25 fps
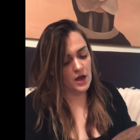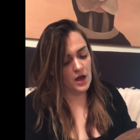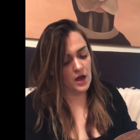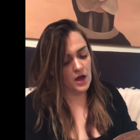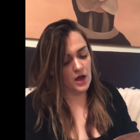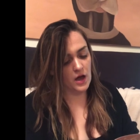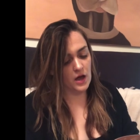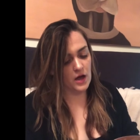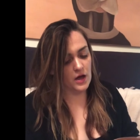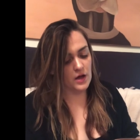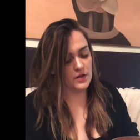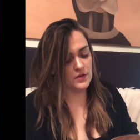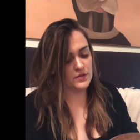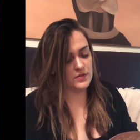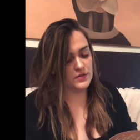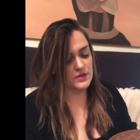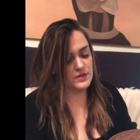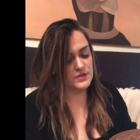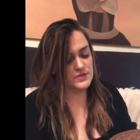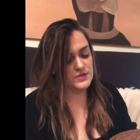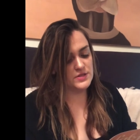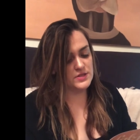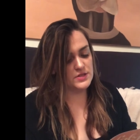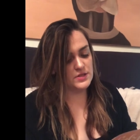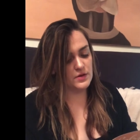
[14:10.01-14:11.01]
Uh, the
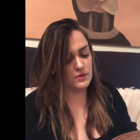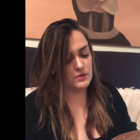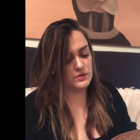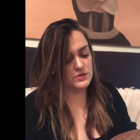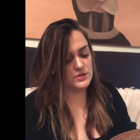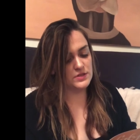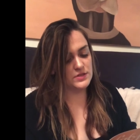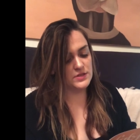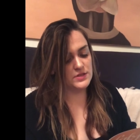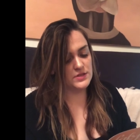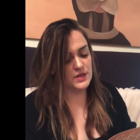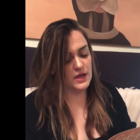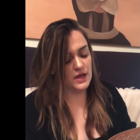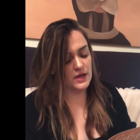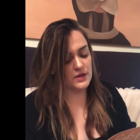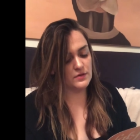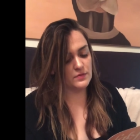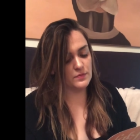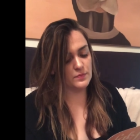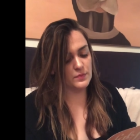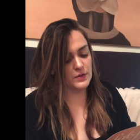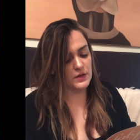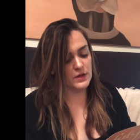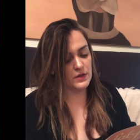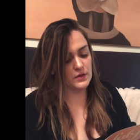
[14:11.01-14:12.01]
Silked Satin
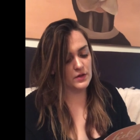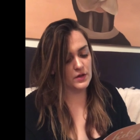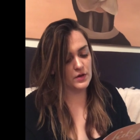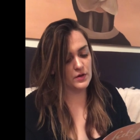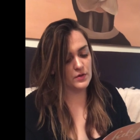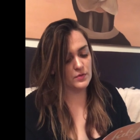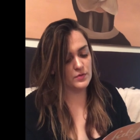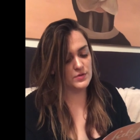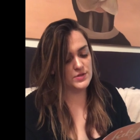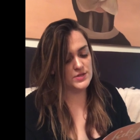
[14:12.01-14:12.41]
Pillow